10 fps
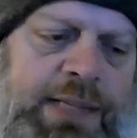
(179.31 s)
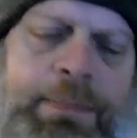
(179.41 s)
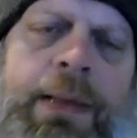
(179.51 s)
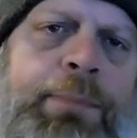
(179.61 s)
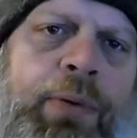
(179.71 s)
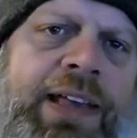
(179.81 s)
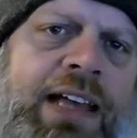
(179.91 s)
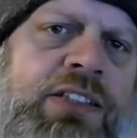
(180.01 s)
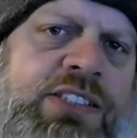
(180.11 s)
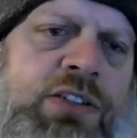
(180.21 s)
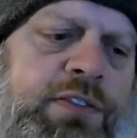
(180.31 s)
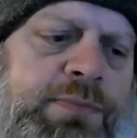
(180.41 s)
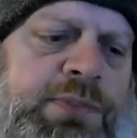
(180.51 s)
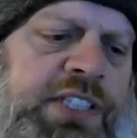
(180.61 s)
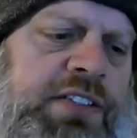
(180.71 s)
big breakout star
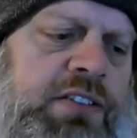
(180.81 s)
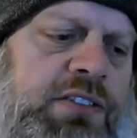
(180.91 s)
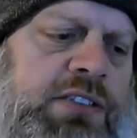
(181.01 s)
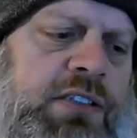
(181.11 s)
from Cheers